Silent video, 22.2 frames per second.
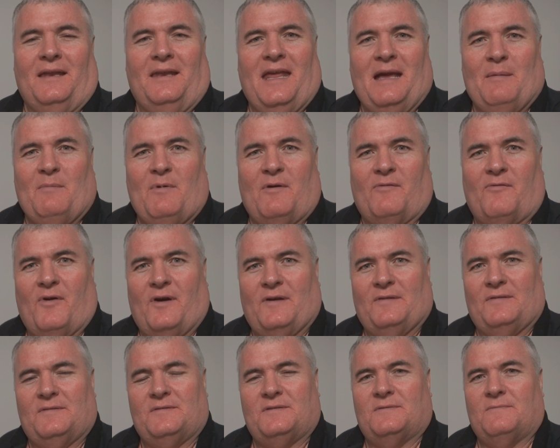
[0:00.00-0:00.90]
Now, my
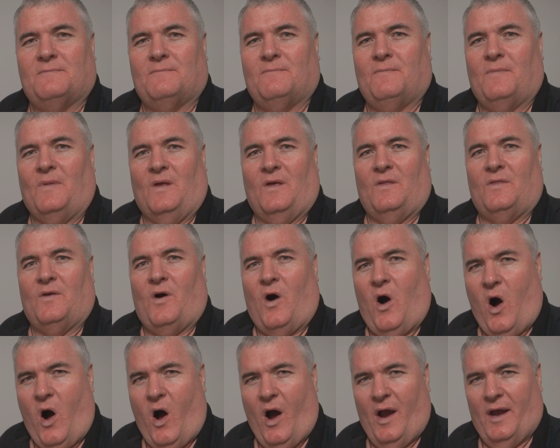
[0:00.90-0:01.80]
friends, the
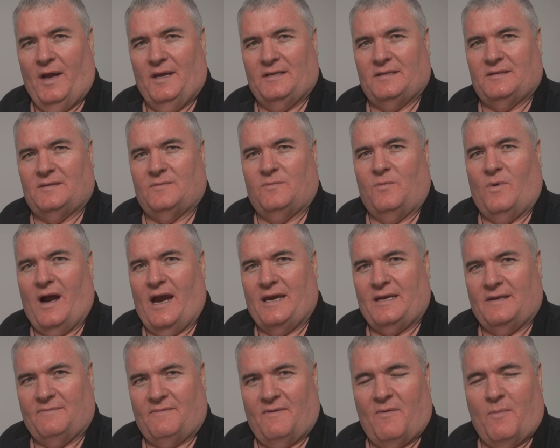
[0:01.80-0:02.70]
highest
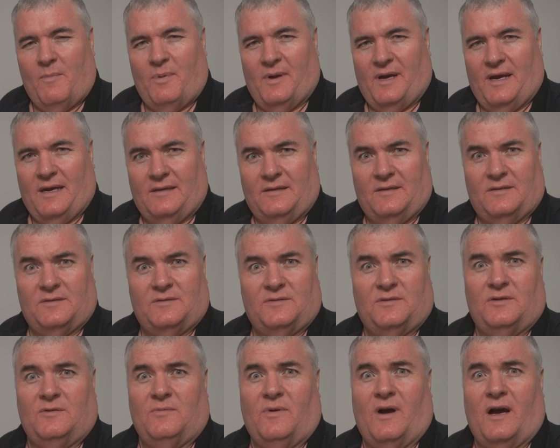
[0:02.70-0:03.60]
weight I've ever been is
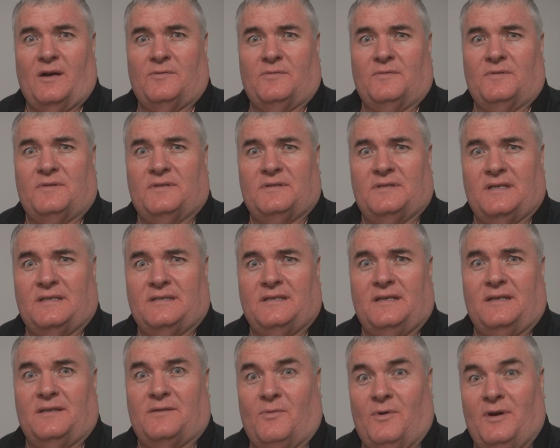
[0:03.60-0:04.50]

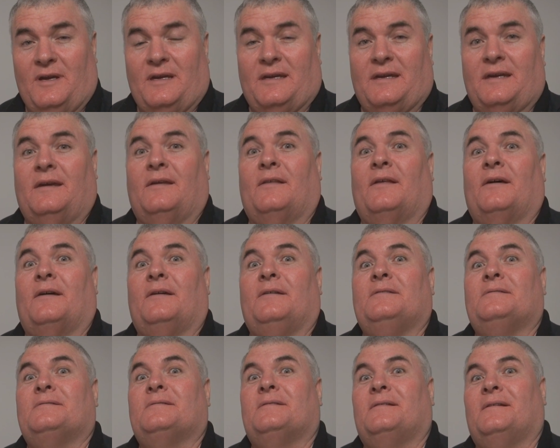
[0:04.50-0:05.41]
263
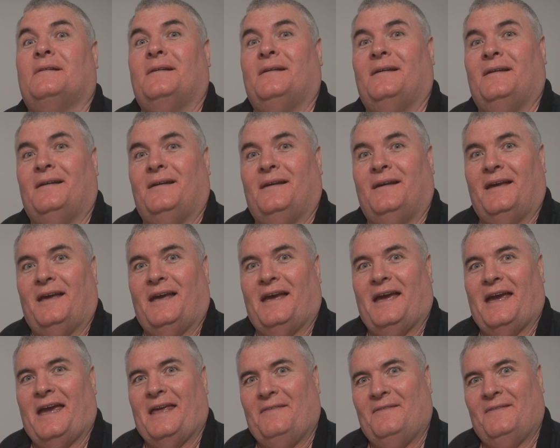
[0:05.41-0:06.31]
kilos.
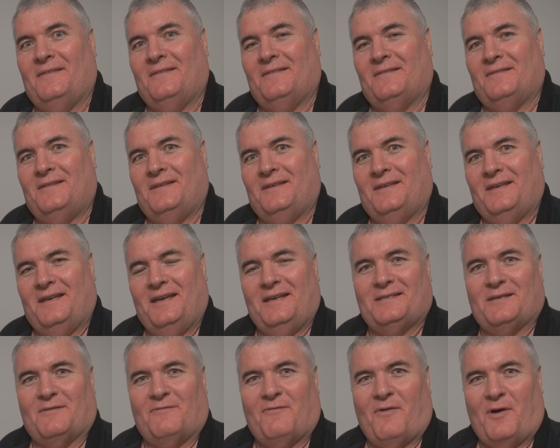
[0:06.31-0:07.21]
And
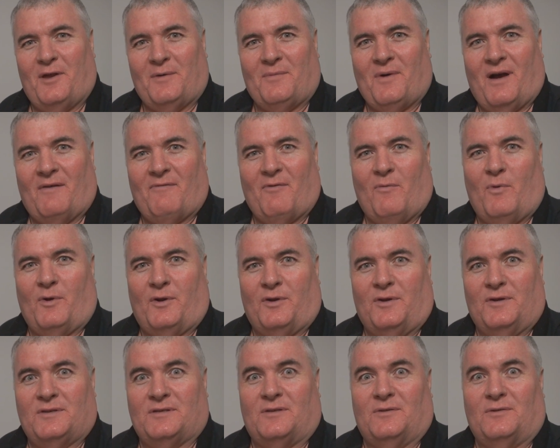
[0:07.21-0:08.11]
here's the photograph of what I
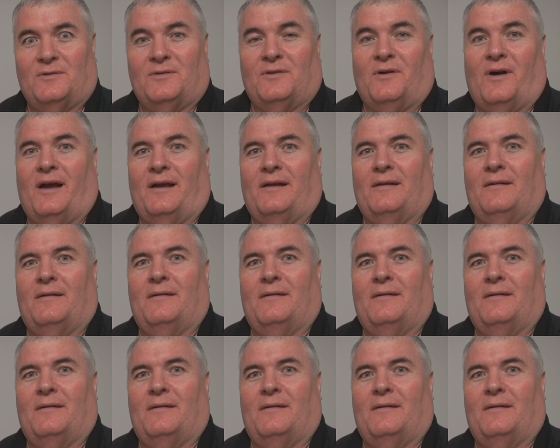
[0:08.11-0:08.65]
used to look like.